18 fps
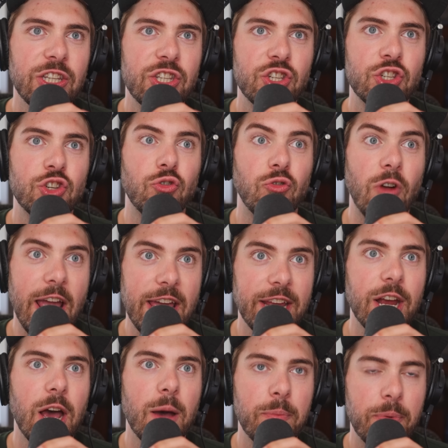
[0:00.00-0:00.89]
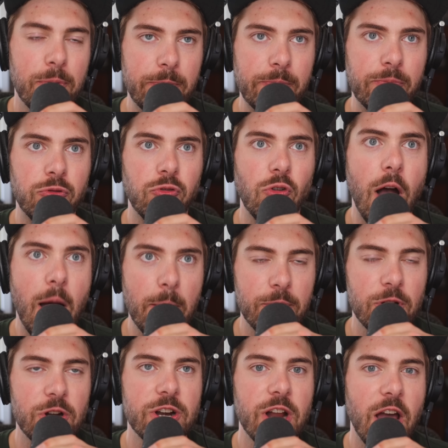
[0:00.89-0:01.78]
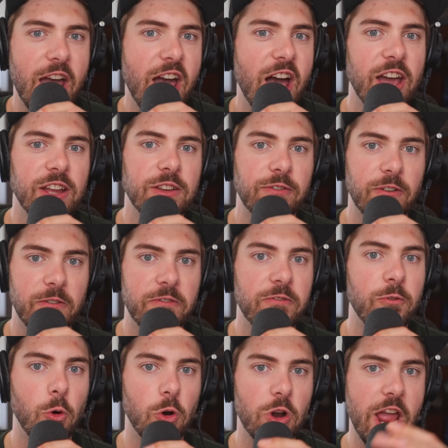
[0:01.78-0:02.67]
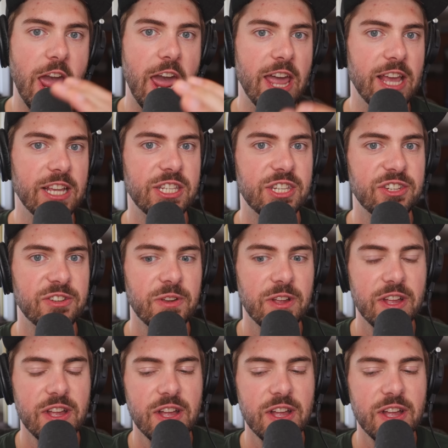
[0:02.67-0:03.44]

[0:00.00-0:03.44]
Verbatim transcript: straight up proper night hiked for 4 days.